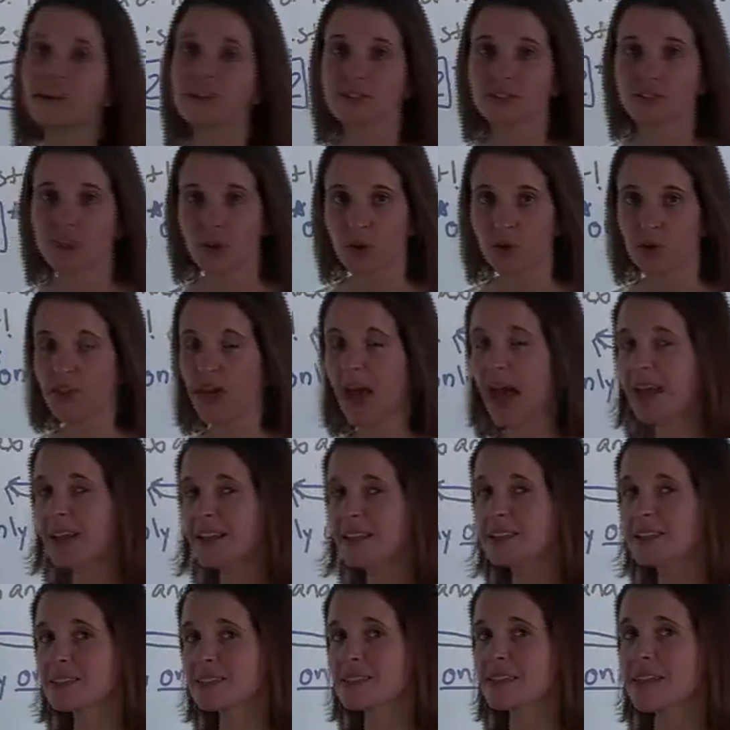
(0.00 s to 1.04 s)
So that
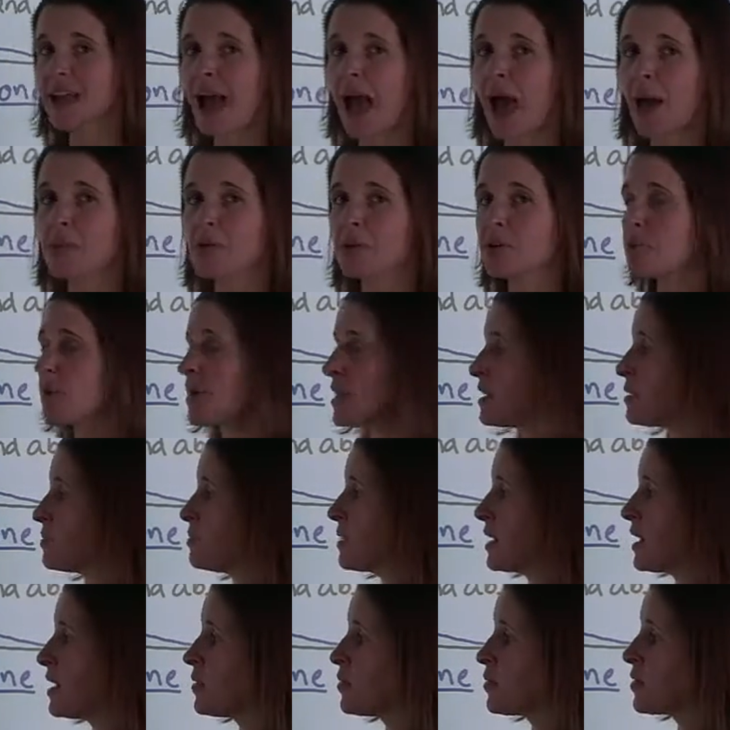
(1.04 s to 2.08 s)
is going to happen quite a
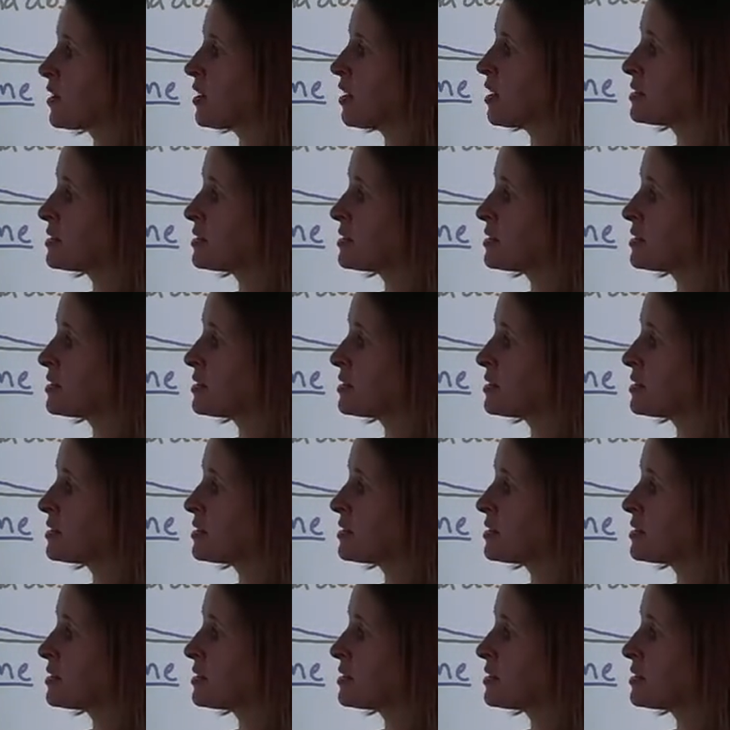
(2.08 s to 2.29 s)
bit where